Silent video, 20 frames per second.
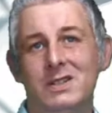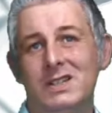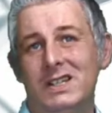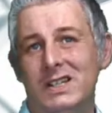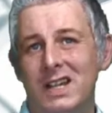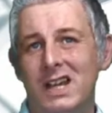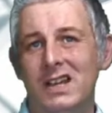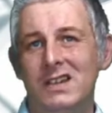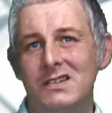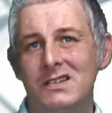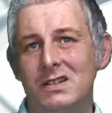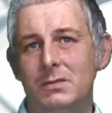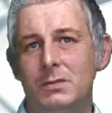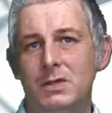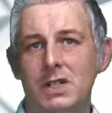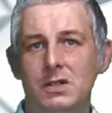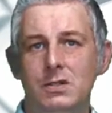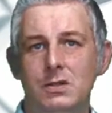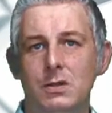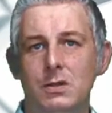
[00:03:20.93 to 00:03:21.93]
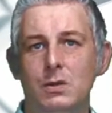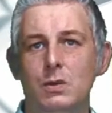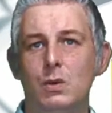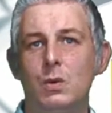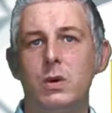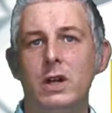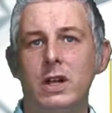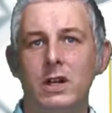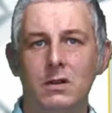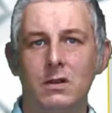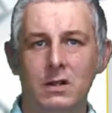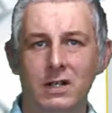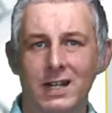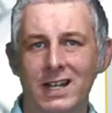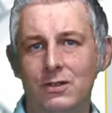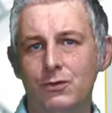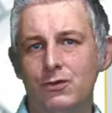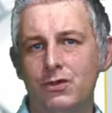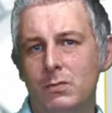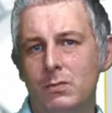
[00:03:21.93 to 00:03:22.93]
tickets to be issued quicker on
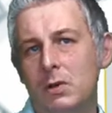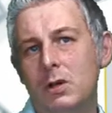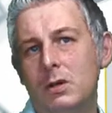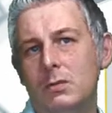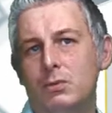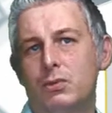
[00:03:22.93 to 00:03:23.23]
entry by